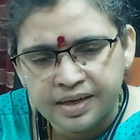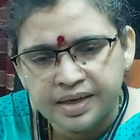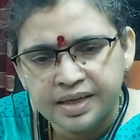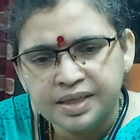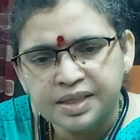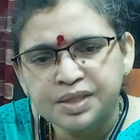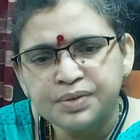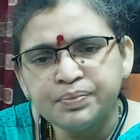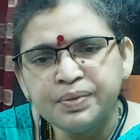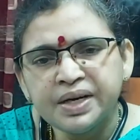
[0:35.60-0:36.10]

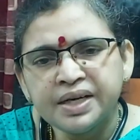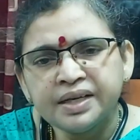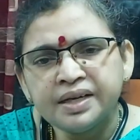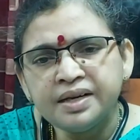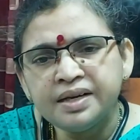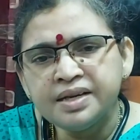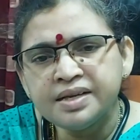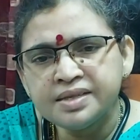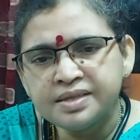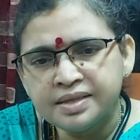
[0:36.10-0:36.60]
His medical
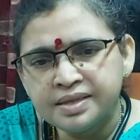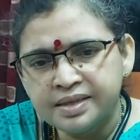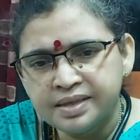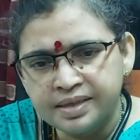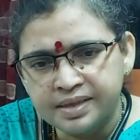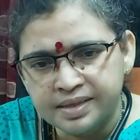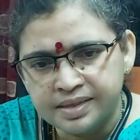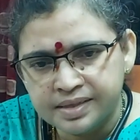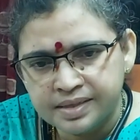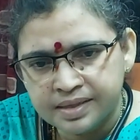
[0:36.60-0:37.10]
history
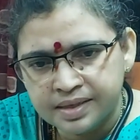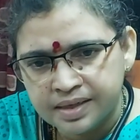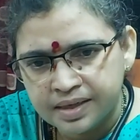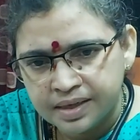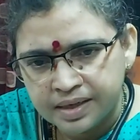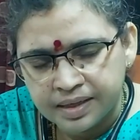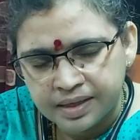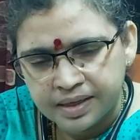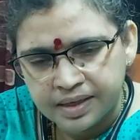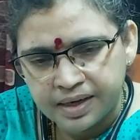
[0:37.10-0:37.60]
is
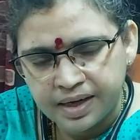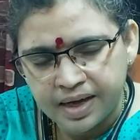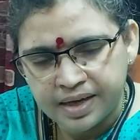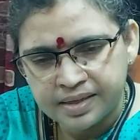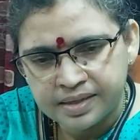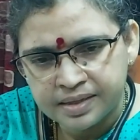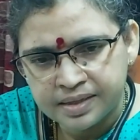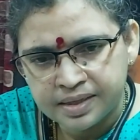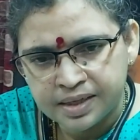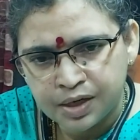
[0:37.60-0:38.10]
he
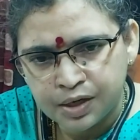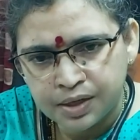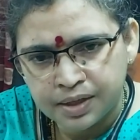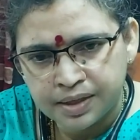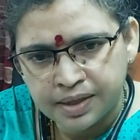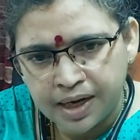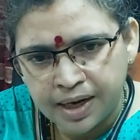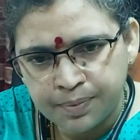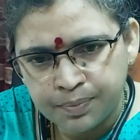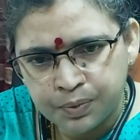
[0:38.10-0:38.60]
has
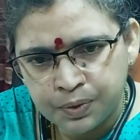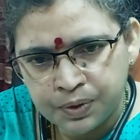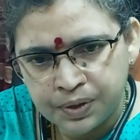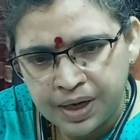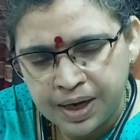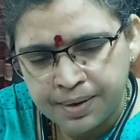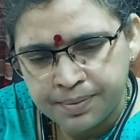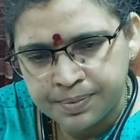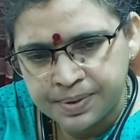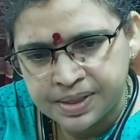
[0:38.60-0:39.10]
type 2
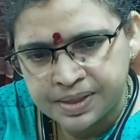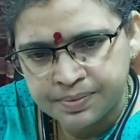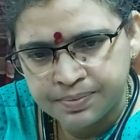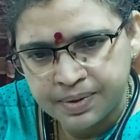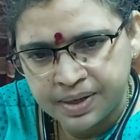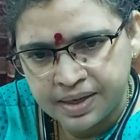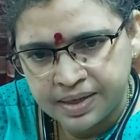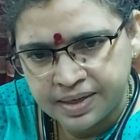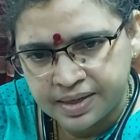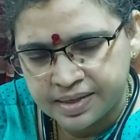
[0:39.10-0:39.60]
diabetes
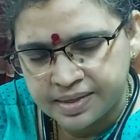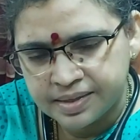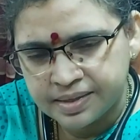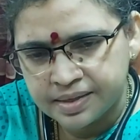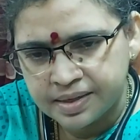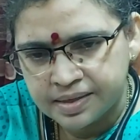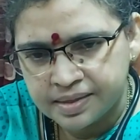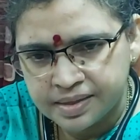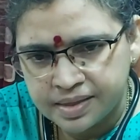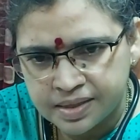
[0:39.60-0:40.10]
mellitus
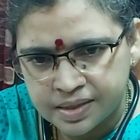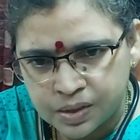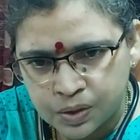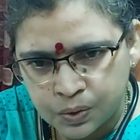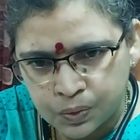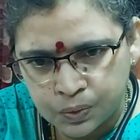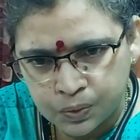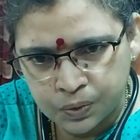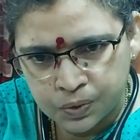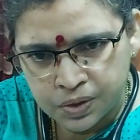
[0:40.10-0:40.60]
since
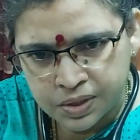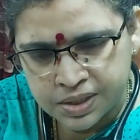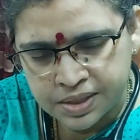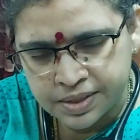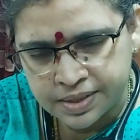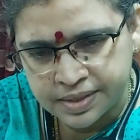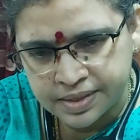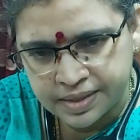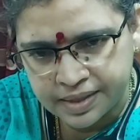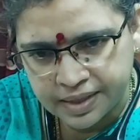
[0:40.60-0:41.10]

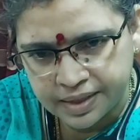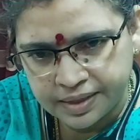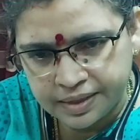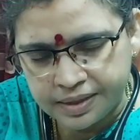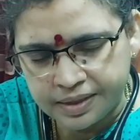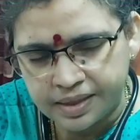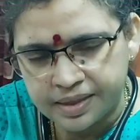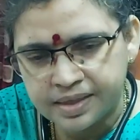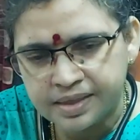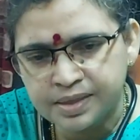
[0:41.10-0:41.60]
2010,
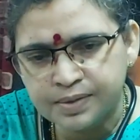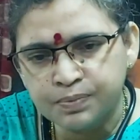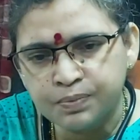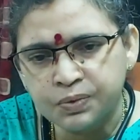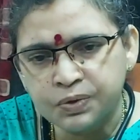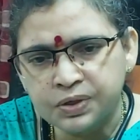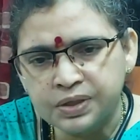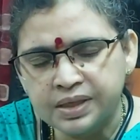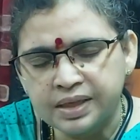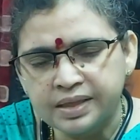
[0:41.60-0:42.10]
that is
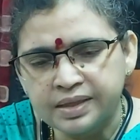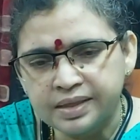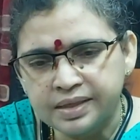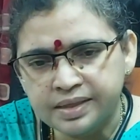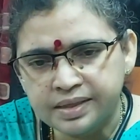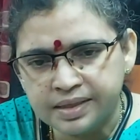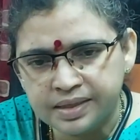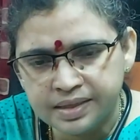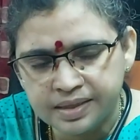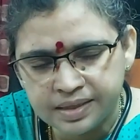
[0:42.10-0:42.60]
more than
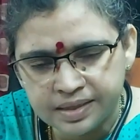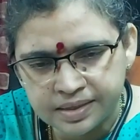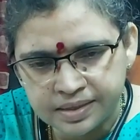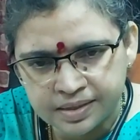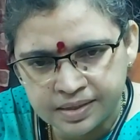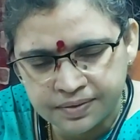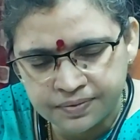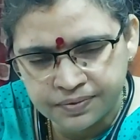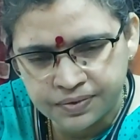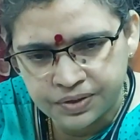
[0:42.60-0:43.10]
13 years
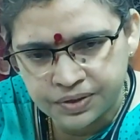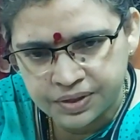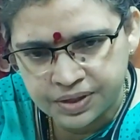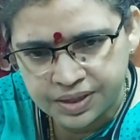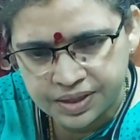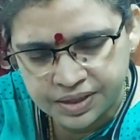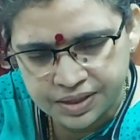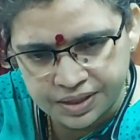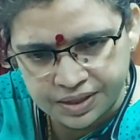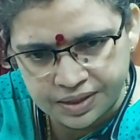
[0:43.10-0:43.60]
of
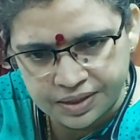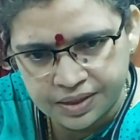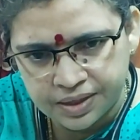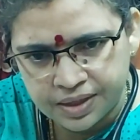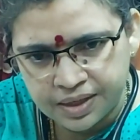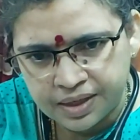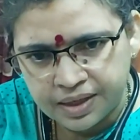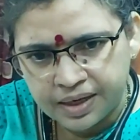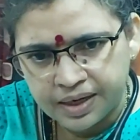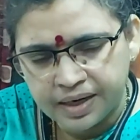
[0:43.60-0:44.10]
duration,
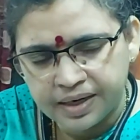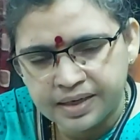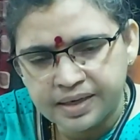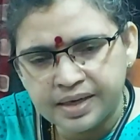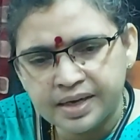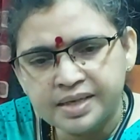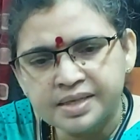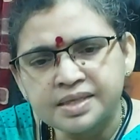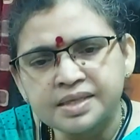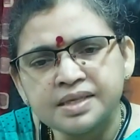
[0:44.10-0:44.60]
and he
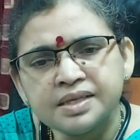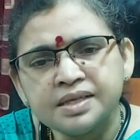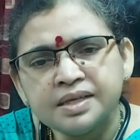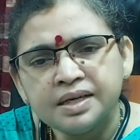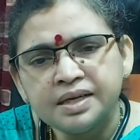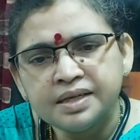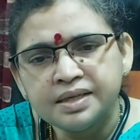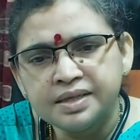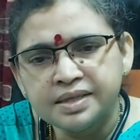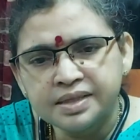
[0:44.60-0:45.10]
has
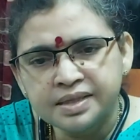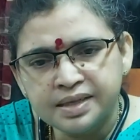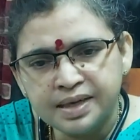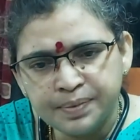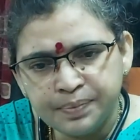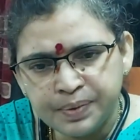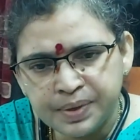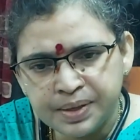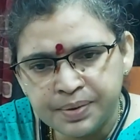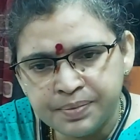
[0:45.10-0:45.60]

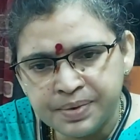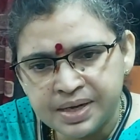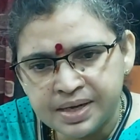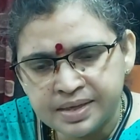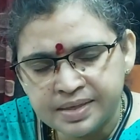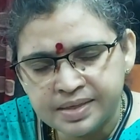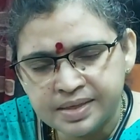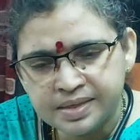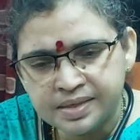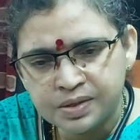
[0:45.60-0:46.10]
dyslipidemia
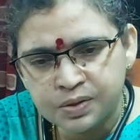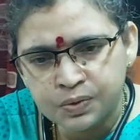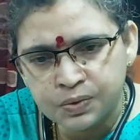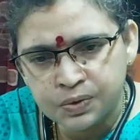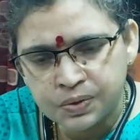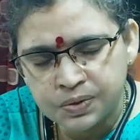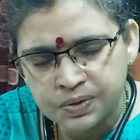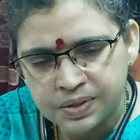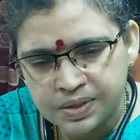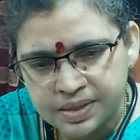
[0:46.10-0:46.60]
since
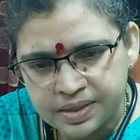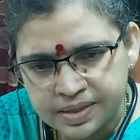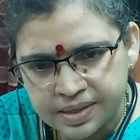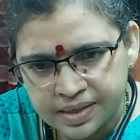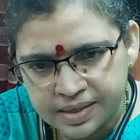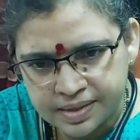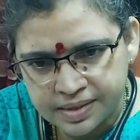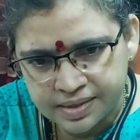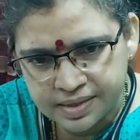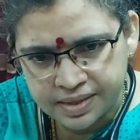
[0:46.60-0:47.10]

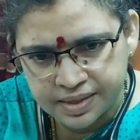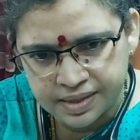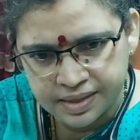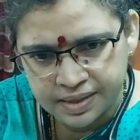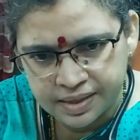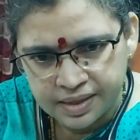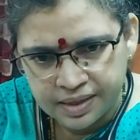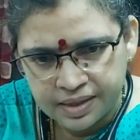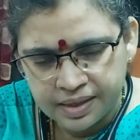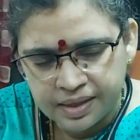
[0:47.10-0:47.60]
2016,
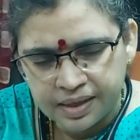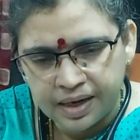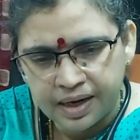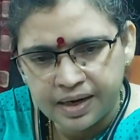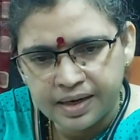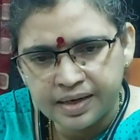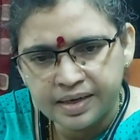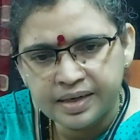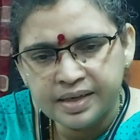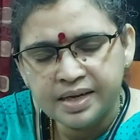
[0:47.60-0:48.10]

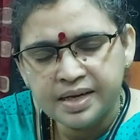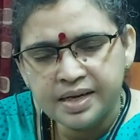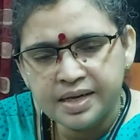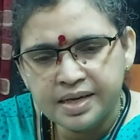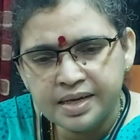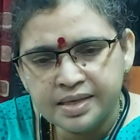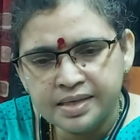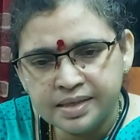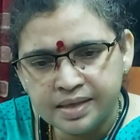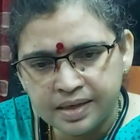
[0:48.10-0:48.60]
and he
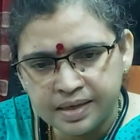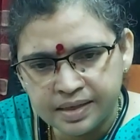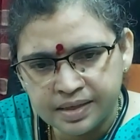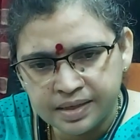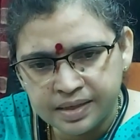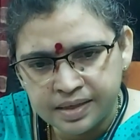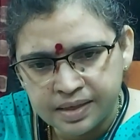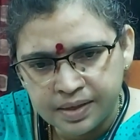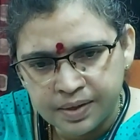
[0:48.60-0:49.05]
is on